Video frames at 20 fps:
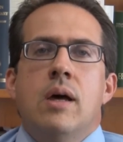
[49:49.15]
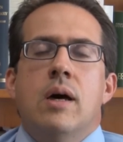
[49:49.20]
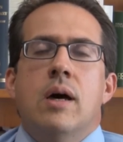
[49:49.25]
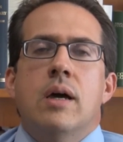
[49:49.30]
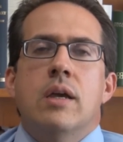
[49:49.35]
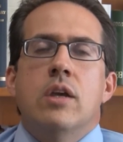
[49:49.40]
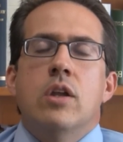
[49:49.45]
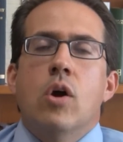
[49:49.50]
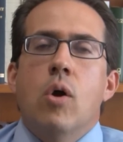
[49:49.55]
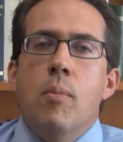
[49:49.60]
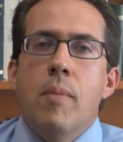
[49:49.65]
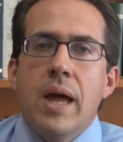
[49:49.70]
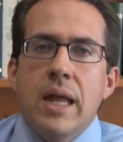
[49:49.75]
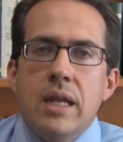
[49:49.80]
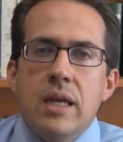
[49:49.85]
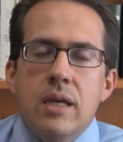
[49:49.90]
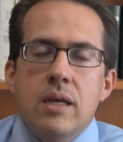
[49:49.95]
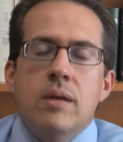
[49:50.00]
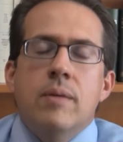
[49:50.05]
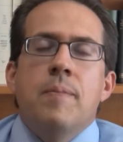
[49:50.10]
Uh, you know,
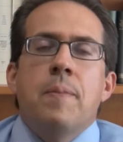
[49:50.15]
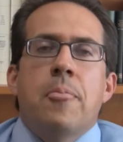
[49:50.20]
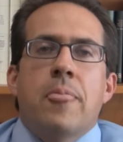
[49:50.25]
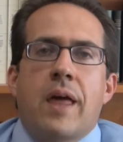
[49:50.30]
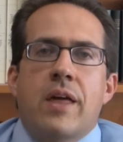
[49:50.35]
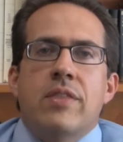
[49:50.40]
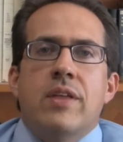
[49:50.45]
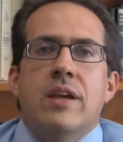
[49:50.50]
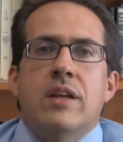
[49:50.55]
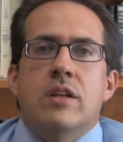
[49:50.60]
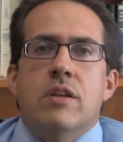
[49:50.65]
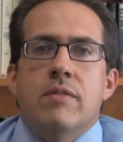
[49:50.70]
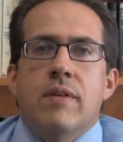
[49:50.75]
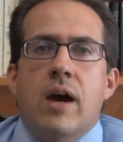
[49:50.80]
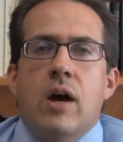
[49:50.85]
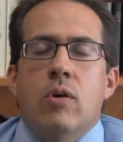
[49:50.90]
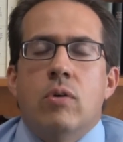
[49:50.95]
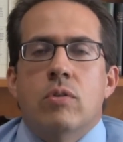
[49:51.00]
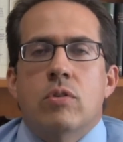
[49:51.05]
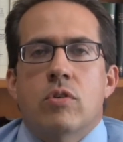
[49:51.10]
many, I think,
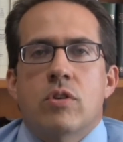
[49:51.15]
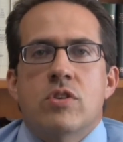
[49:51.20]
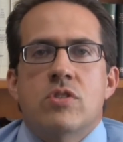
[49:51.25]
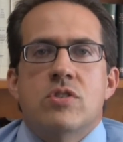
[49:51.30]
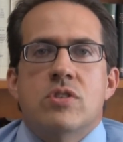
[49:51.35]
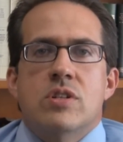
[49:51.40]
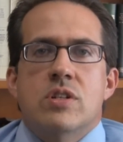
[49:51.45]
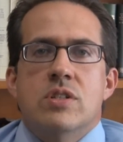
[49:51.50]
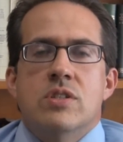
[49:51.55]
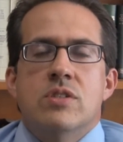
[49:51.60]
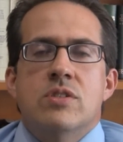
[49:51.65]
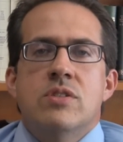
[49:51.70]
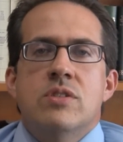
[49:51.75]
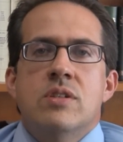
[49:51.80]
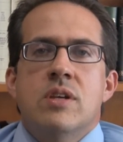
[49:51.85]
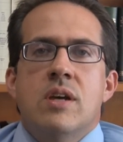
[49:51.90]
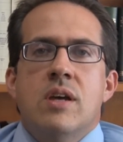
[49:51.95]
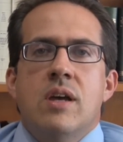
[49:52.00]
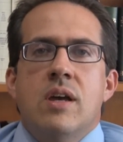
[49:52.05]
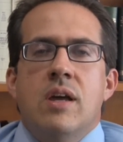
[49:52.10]
devout Christians
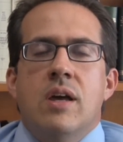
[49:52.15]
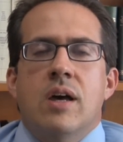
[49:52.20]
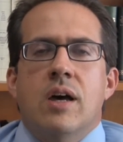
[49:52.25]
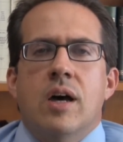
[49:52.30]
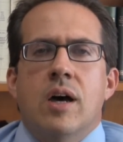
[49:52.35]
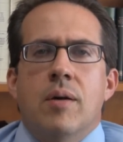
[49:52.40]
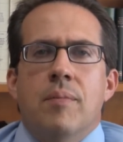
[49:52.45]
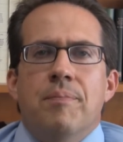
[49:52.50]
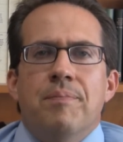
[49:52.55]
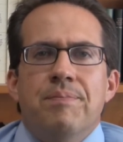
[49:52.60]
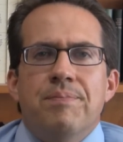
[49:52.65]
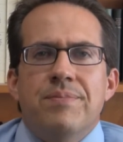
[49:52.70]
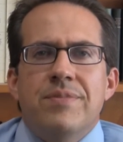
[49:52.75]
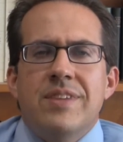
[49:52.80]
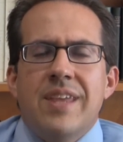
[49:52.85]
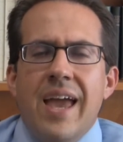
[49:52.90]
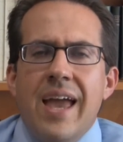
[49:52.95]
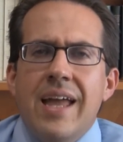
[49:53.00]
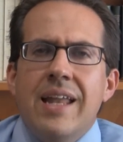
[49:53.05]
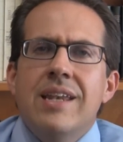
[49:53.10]
um,
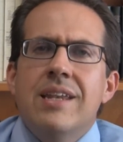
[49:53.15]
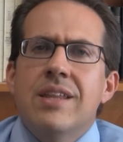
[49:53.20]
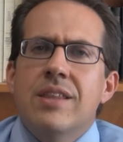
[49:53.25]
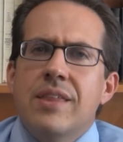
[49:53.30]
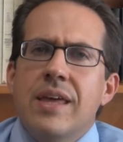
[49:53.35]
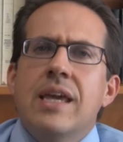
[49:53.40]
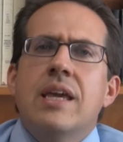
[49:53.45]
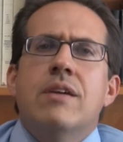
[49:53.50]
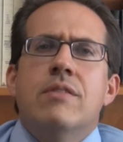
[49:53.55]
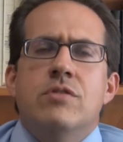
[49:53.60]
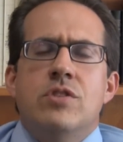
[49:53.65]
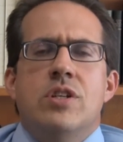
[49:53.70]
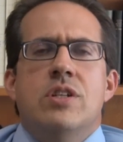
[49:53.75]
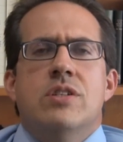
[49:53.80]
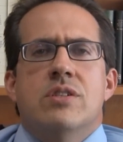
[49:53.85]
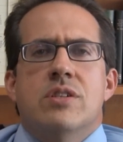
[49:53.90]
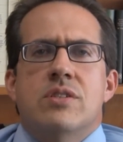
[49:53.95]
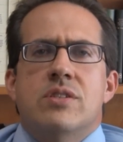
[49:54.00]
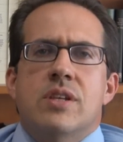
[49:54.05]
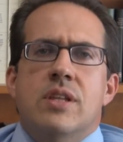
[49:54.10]
tend to think of
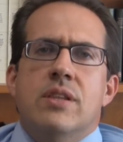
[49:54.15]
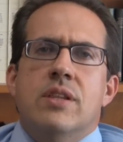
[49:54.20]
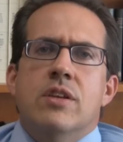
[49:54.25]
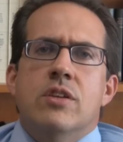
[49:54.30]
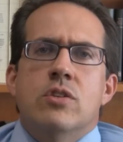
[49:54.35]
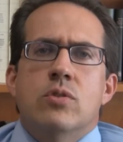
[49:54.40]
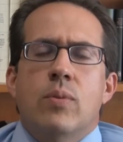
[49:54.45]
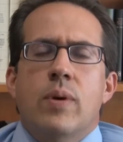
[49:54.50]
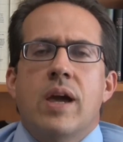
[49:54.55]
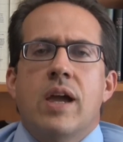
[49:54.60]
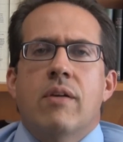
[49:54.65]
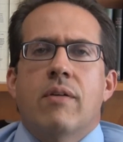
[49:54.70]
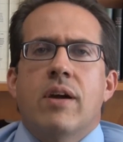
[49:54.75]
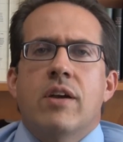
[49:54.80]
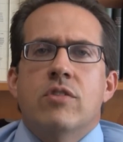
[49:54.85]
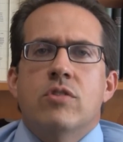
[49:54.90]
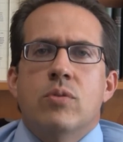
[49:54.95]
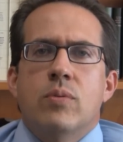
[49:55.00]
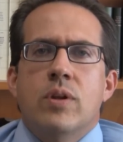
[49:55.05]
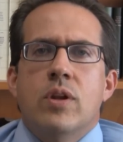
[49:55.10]
Jesus in this way,
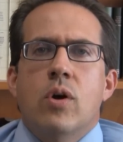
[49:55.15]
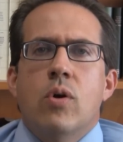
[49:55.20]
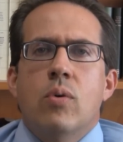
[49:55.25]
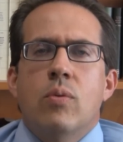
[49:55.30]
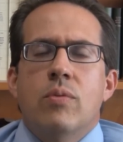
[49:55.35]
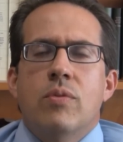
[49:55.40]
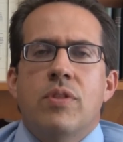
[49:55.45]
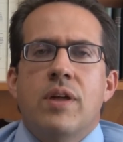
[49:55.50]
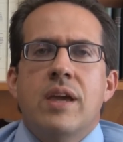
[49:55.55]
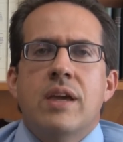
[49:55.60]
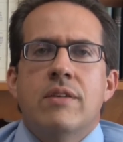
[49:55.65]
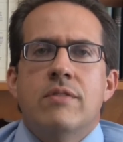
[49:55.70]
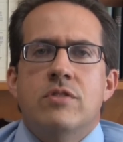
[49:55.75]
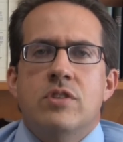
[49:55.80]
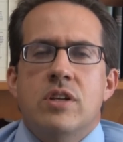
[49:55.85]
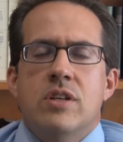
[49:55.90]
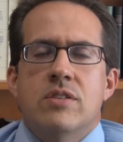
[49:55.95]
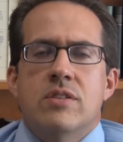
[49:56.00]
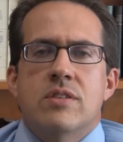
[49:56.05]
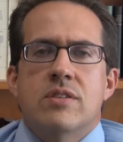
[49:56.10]
right? So we don't think of
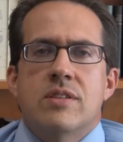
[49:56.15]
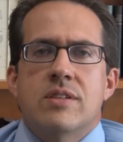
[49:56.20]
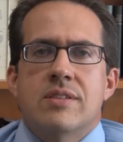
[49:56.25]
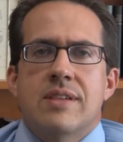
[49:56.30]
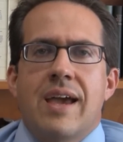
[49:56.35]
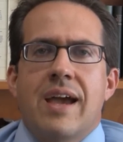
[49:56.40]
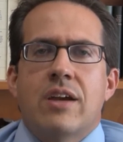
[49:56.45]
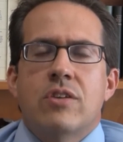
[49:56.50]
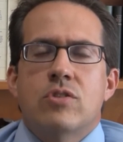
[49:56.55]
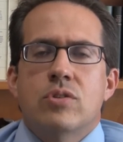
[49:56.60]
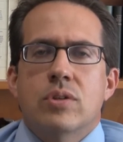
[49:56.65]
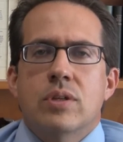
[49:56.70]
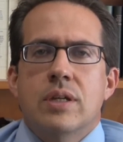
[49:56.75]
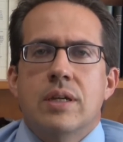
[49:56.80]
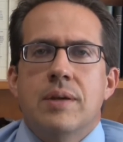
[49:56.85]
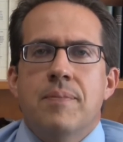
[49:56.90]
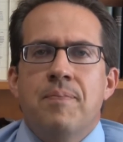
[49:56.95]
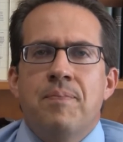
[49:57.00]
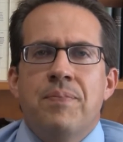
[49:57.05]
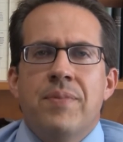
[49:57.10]
Jesus as
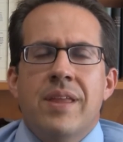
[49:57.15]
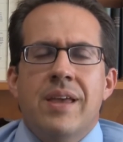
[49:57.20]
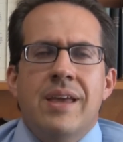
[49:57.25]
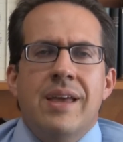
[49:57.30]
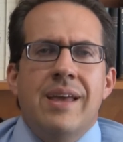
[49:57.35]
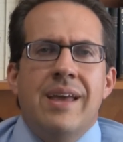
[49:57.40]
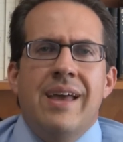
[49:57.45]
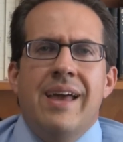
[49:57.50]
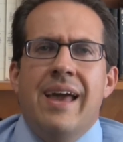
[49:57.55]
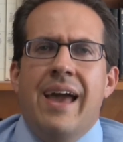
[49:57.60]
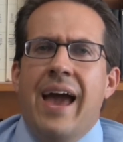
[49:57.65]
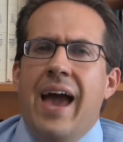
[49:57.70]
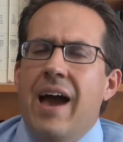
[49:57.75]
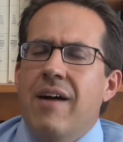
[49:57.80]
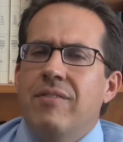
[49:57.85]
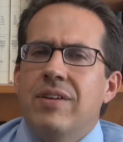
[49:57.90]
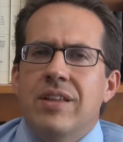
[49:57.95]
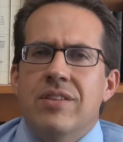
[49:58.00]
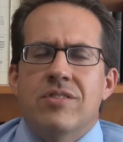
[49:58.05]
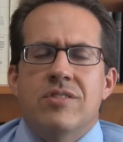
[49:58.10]
actually
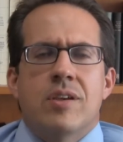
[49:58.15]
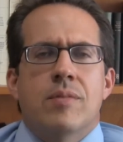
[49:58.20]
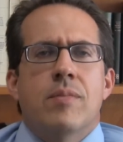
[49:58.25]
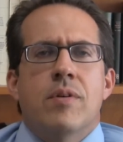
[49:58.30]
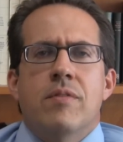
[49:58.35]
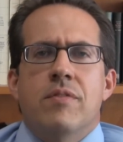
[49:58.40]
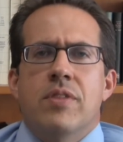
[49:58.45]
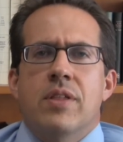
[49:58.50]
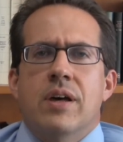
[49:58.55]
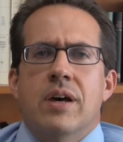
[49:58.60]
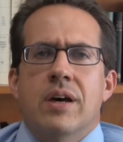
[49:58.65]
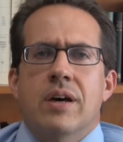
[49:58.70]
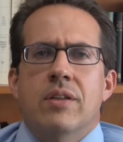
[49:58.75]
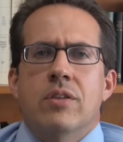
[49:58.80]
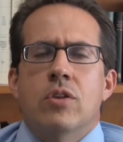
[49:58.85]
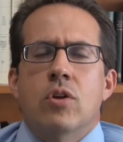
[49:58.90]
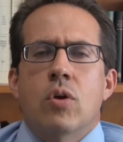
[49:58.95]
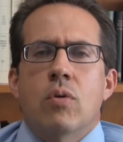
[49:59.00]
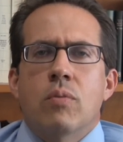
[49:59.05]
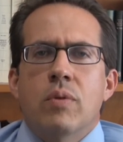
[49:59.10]
having some of
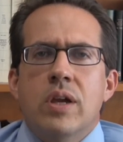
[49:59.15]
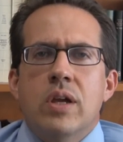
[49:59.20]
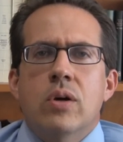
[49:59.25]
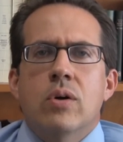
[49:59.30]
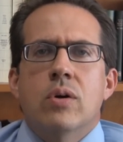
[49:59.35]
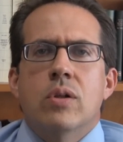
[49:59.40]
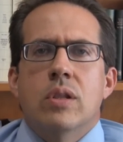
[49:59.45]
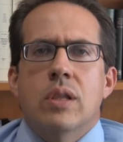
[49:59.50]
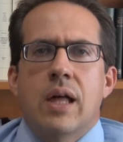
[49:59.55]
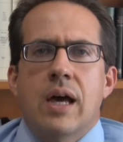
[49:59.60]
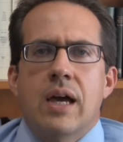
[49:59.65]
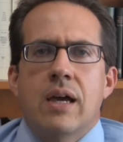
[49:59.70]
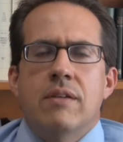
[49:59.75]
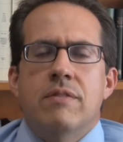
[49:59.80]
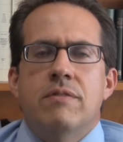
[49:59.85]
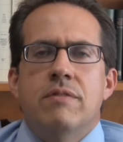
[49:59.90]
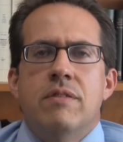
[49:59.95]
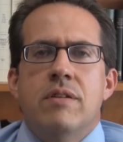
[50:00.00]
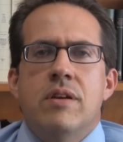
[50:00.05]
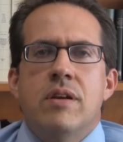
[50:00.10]
the, the real life